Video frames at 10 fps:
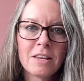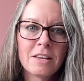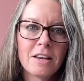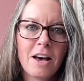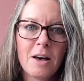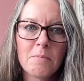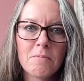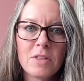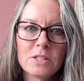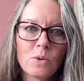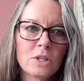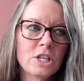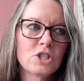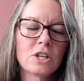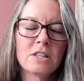This
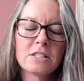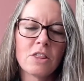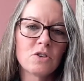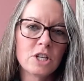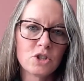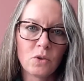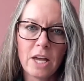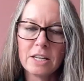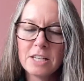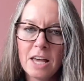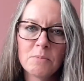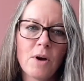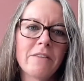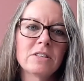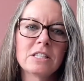other teacher only had 10
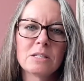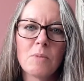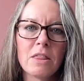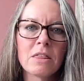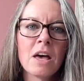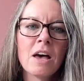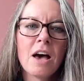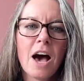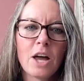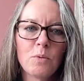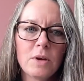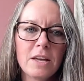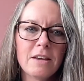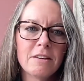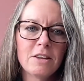privates this month. How
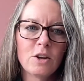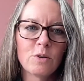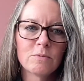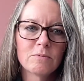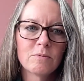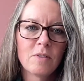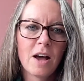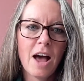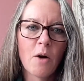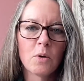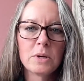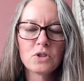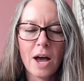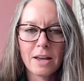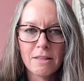are we
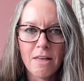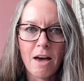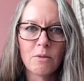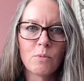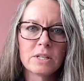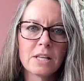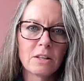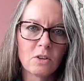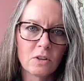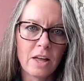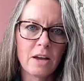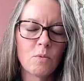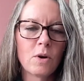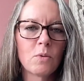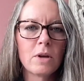tracking that? What does that look
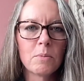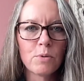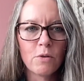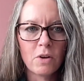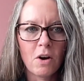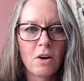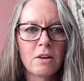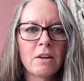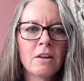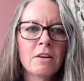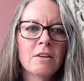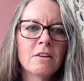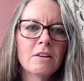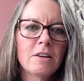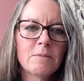like? What are we improving on?
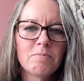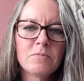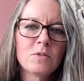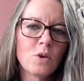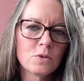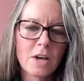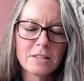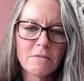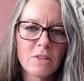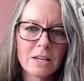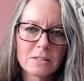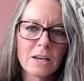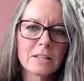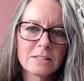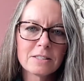Those kinds of things. I
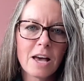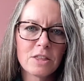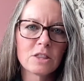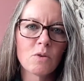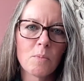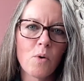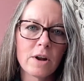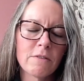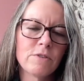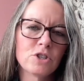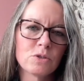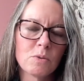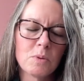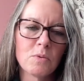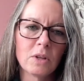think the reporting features
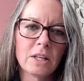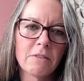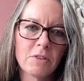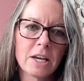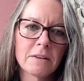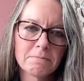would be really lovely.